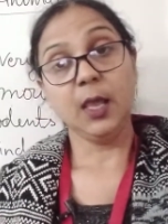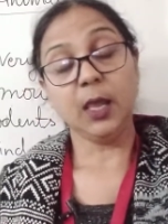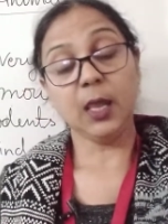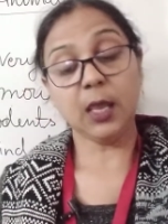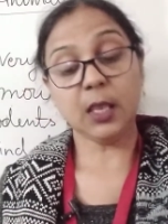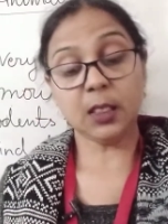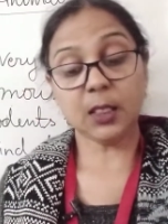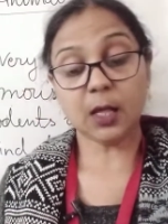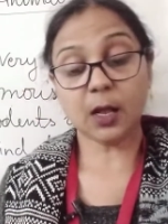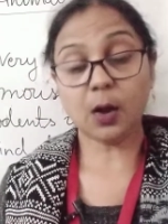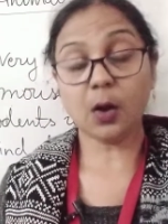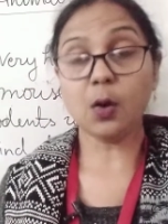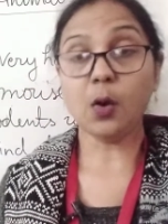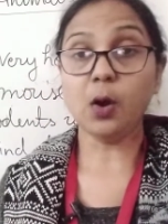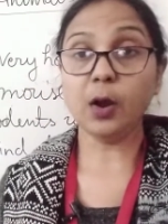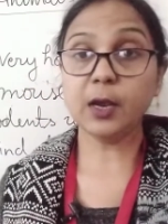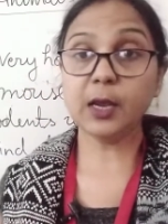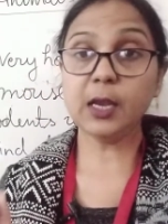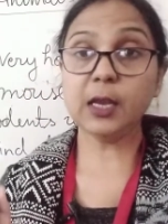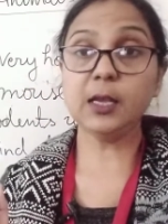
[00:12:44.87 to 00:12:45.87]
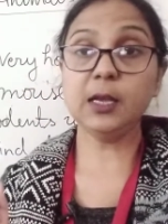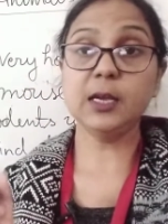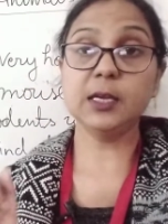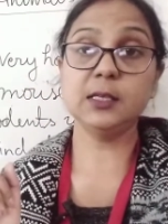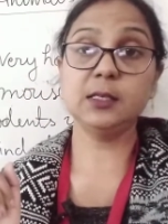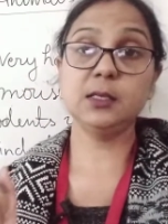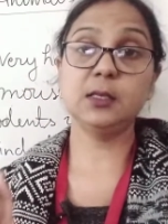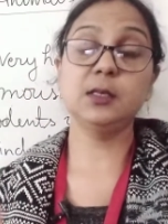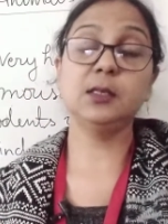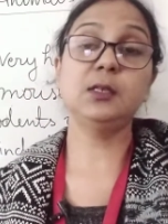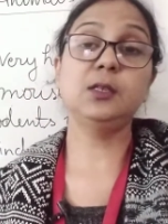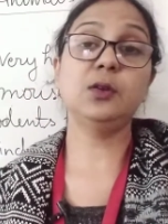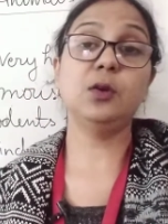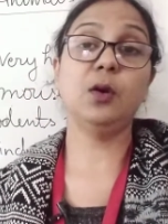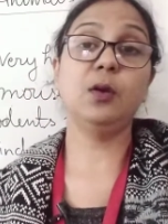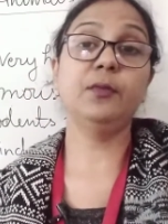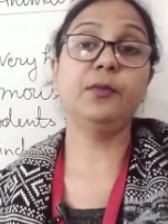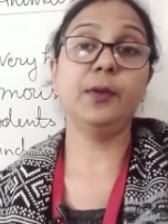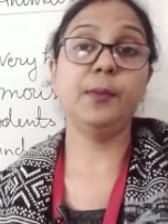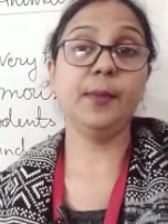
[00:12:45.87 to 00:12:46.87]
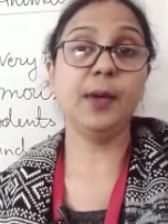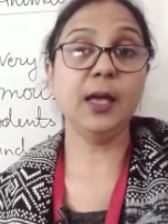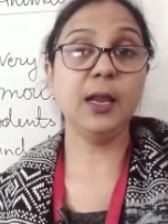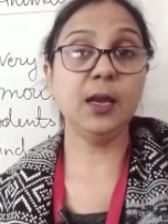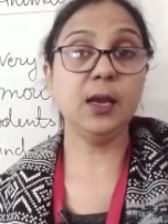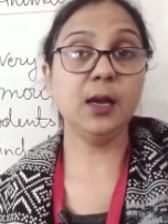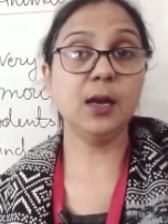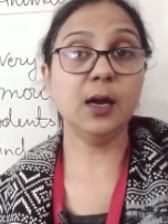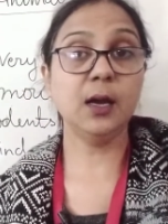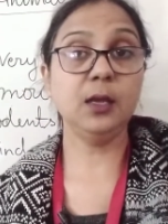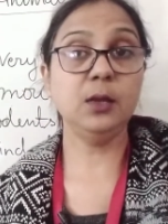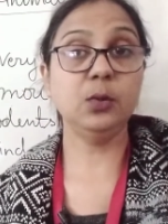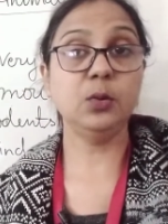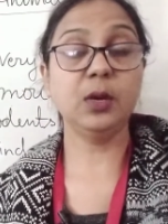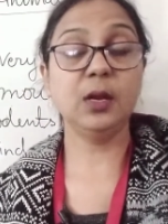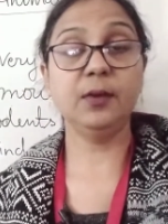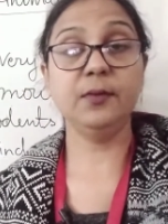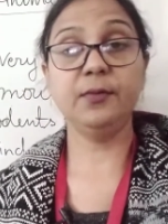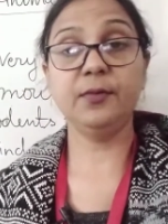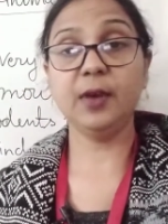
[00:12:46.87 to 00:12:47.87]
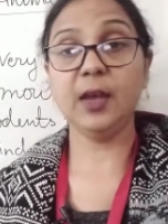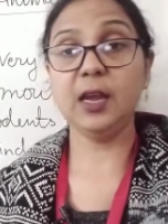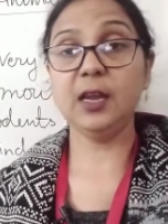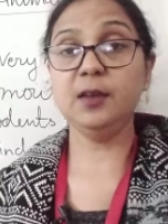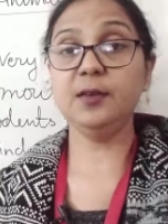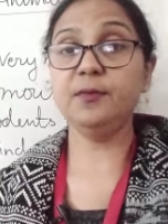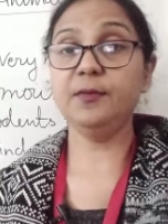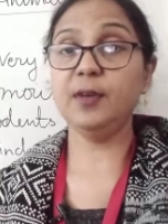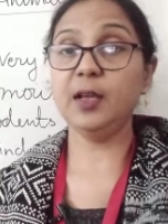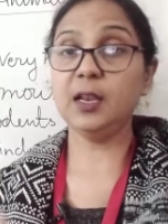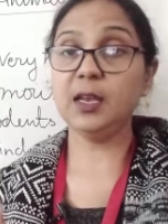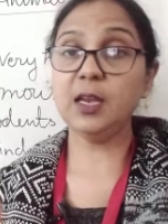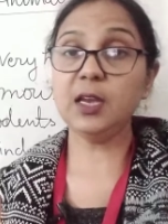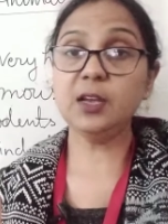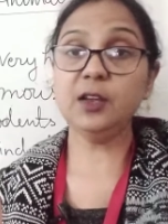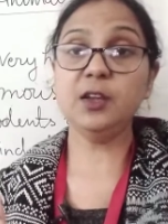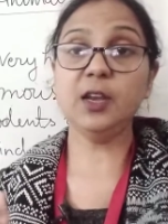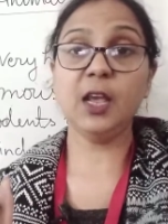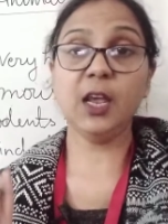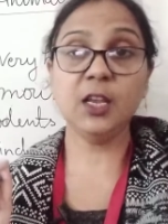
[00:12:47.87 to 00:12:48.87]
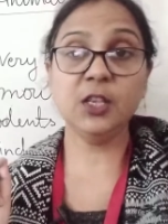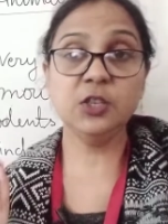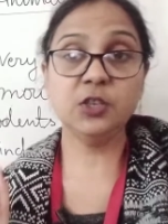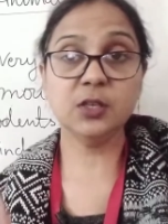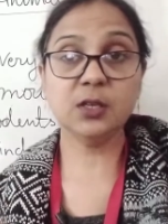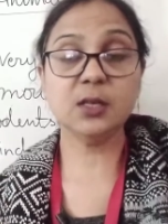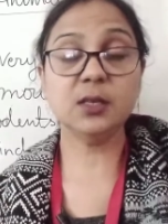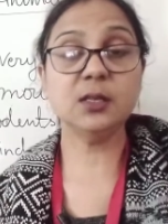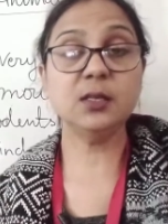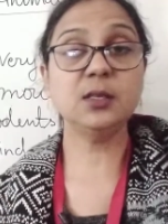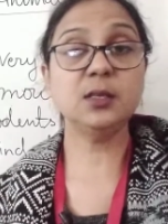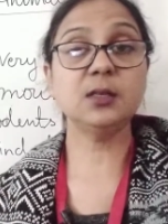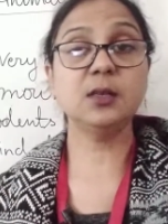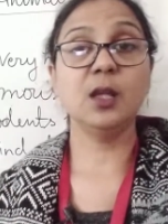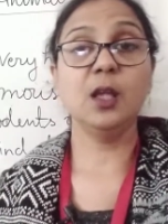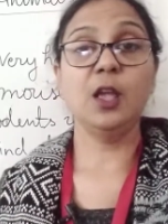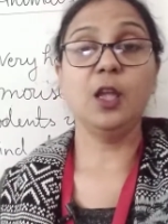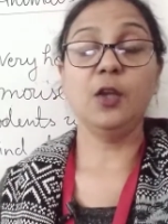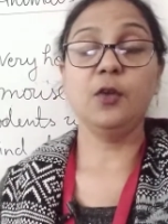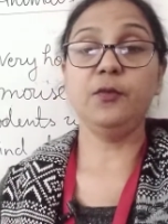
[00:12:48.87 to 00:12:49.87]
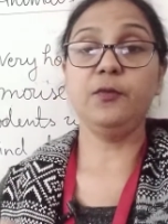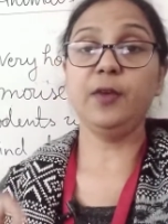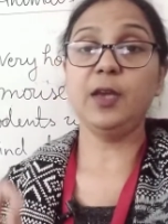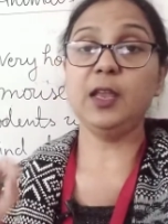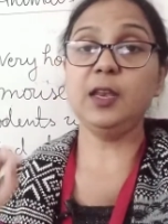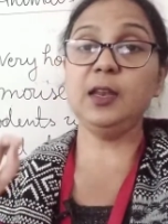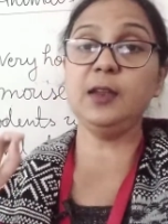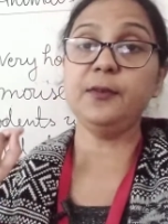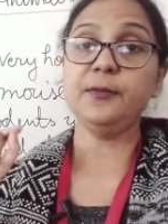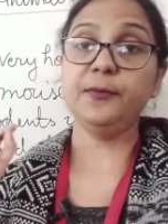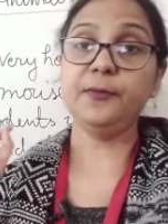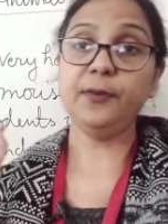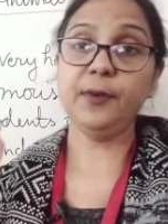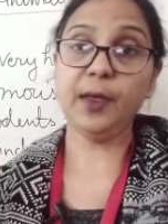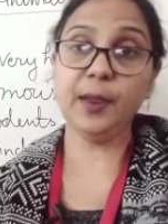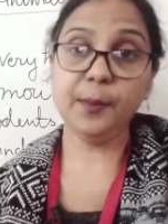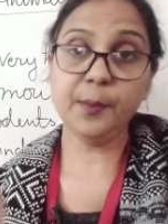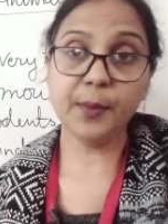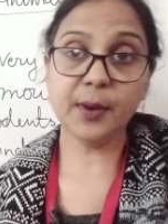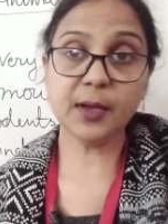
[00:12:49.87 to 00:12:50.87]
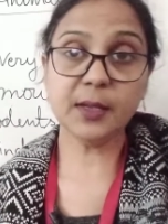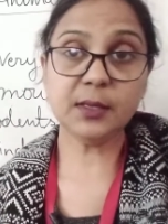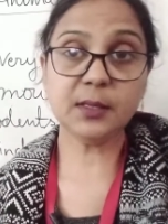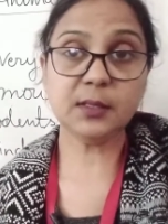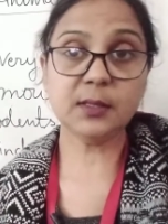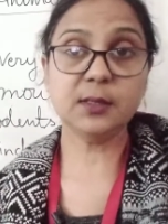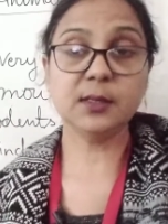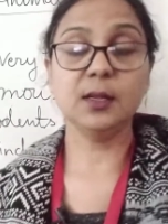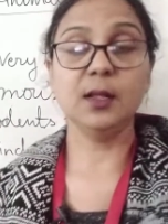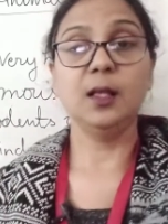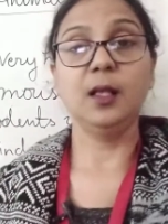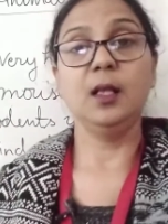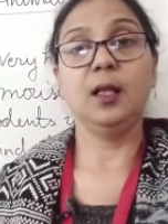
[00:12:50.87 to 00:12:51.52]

In the rocky desert of America you can find very dangerous, very famous